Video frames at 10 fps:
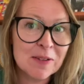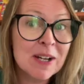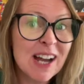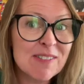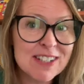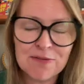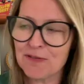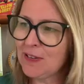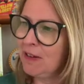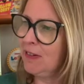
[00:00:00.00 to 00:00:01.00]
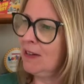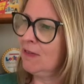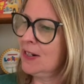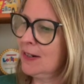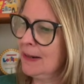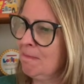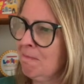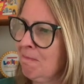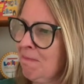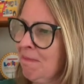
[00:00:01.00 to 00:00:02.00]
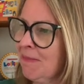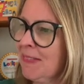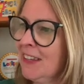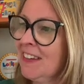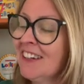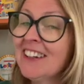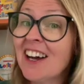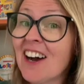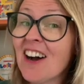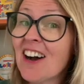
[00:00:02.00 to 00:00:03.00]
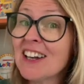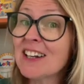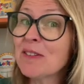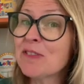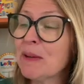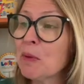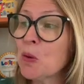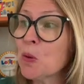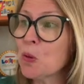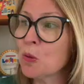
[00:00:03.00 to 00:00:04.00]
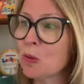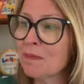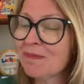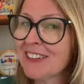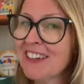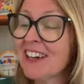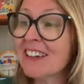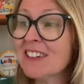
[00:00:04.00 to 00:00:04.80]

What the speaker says: I have a different favourite every time. I loved them all, and I